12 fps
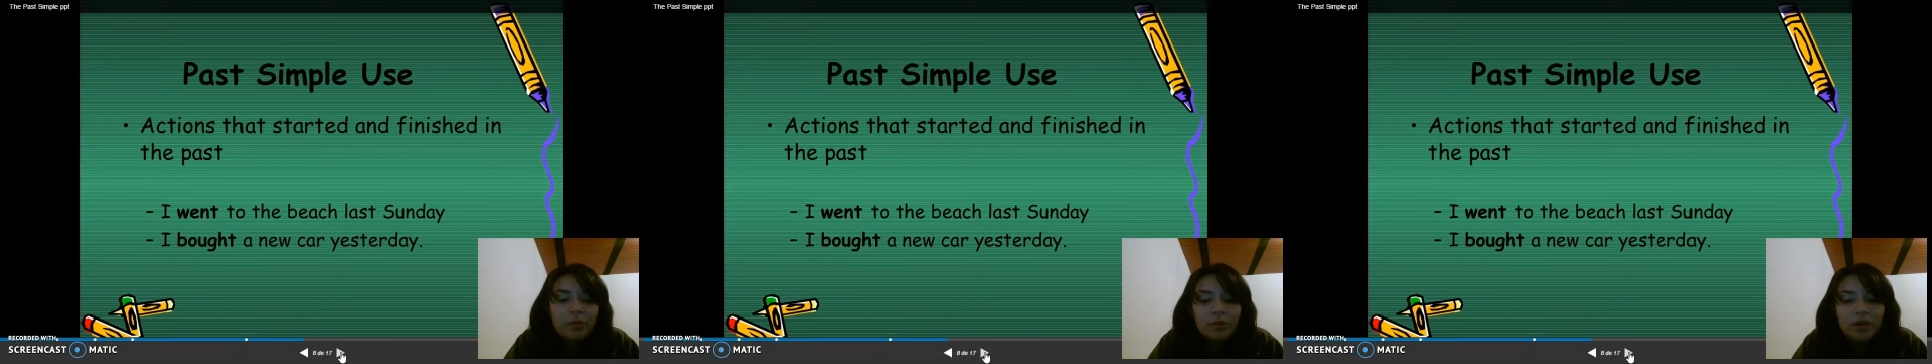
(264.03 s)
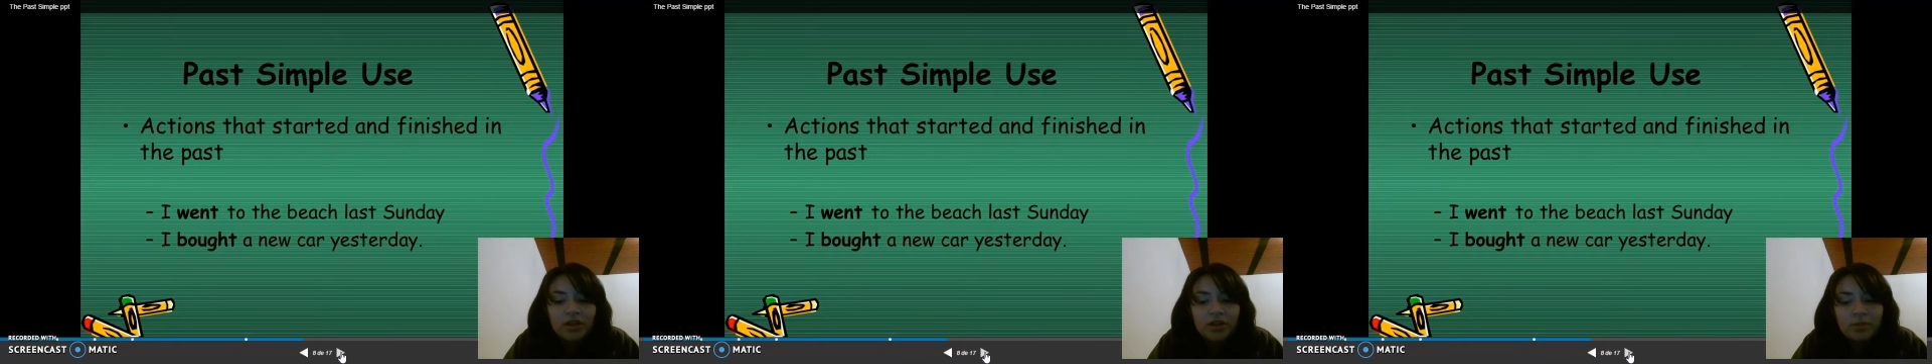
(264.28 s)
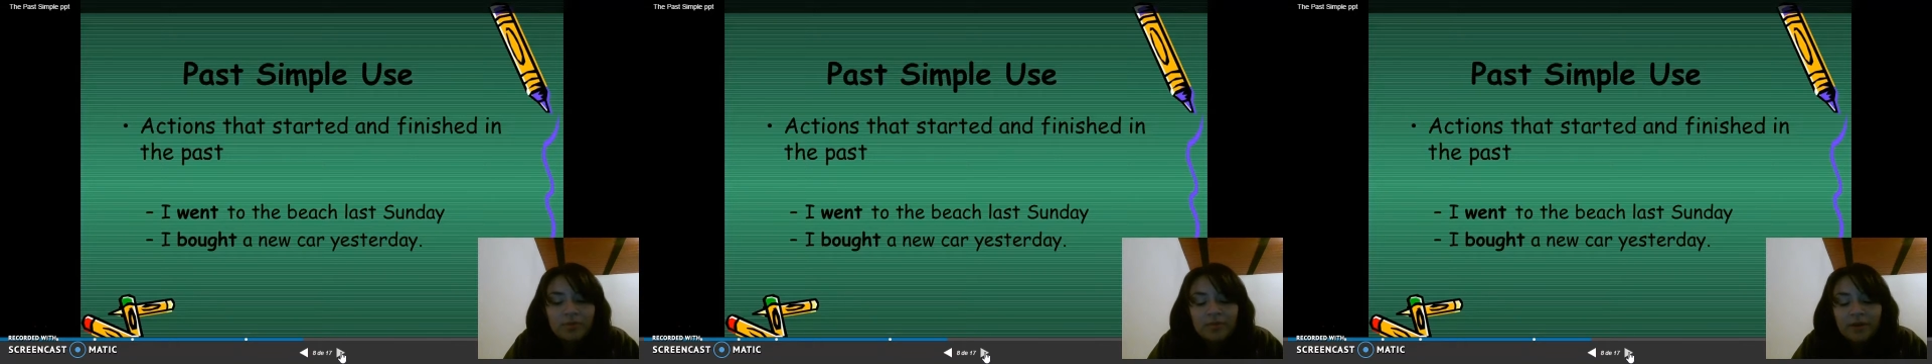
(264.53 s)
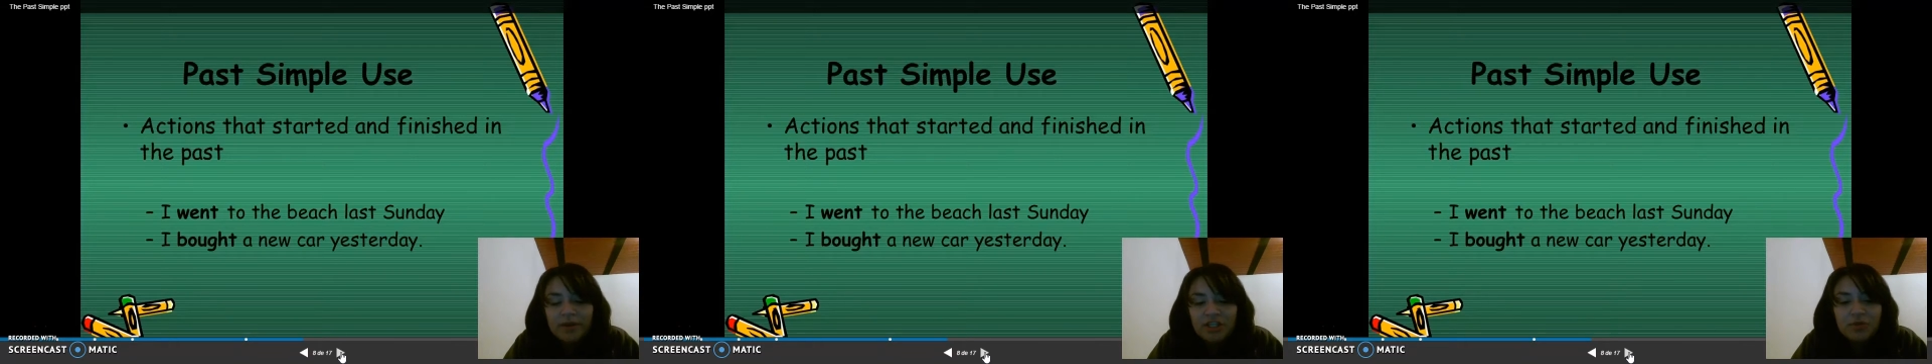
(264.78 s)
I'm not in the
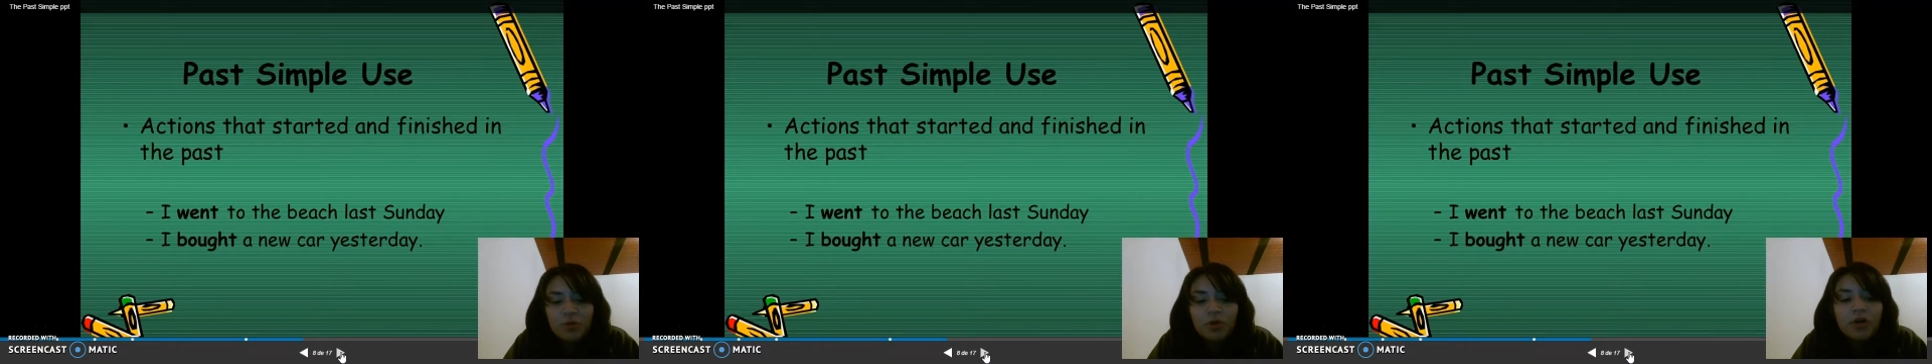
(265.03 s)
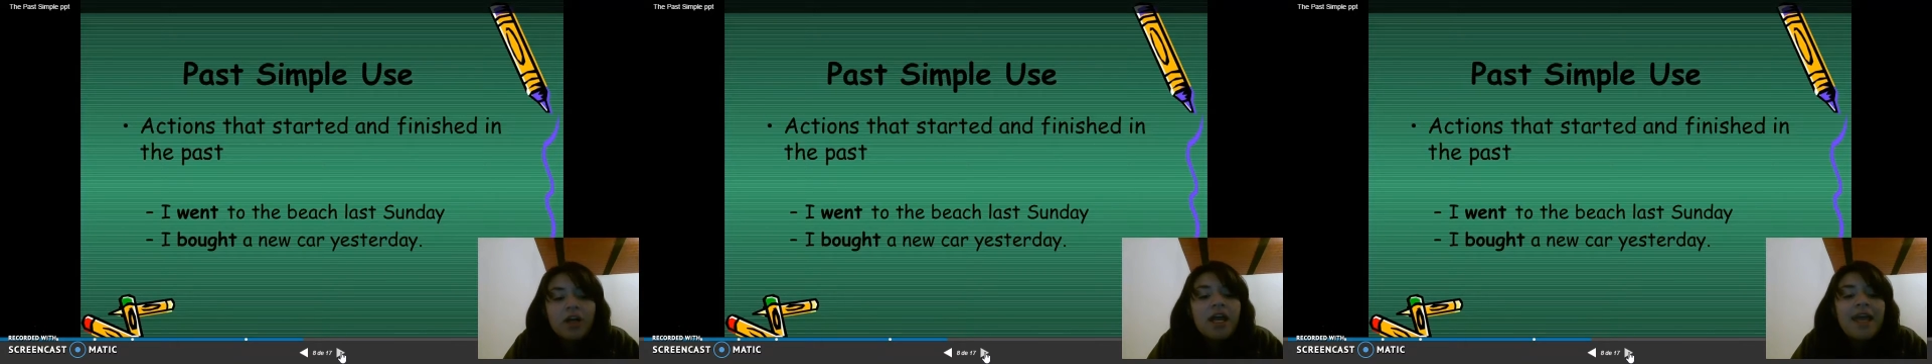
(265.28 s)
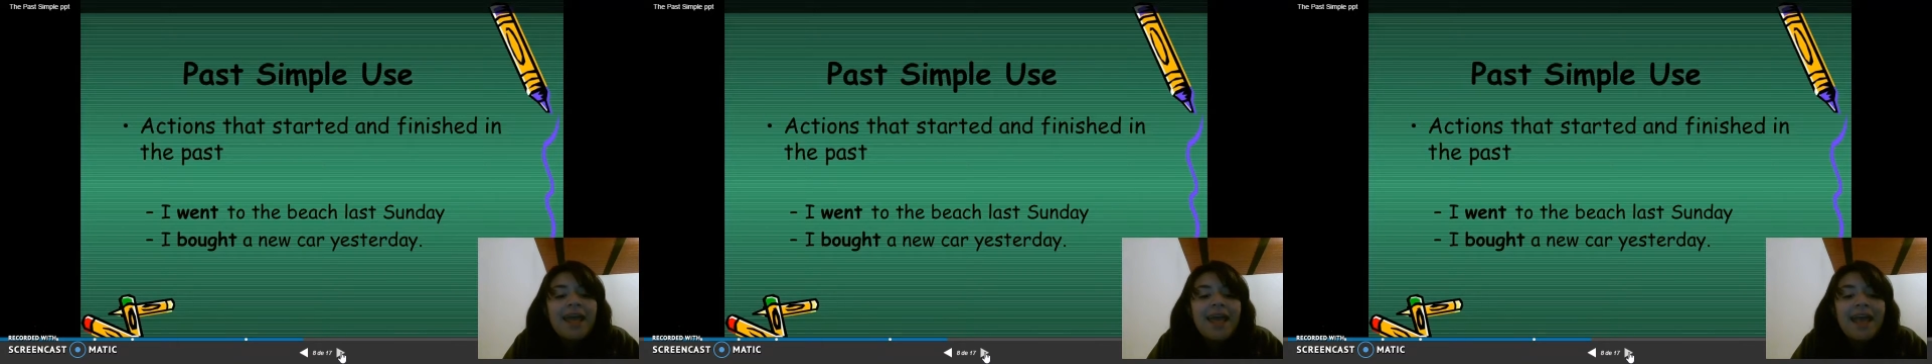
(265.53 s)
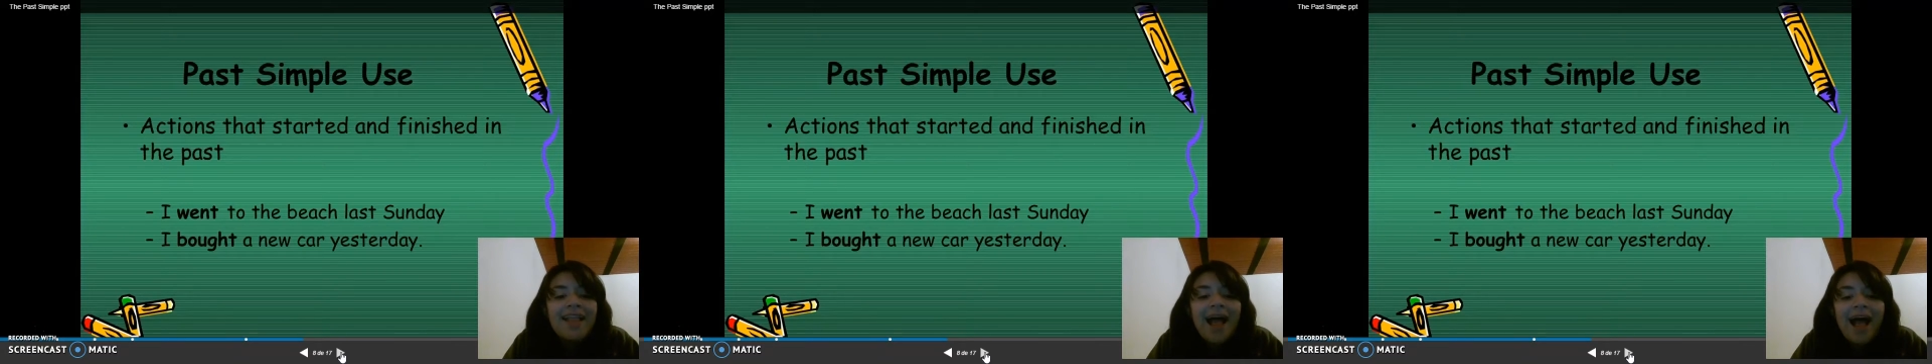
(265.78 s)
beach anymore.
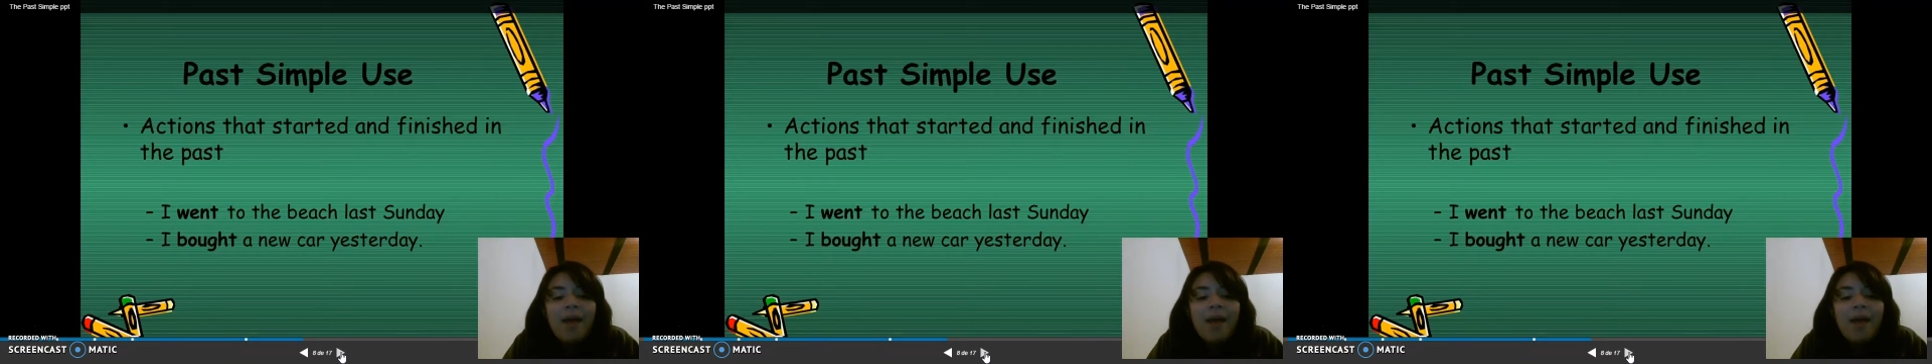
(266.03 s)
And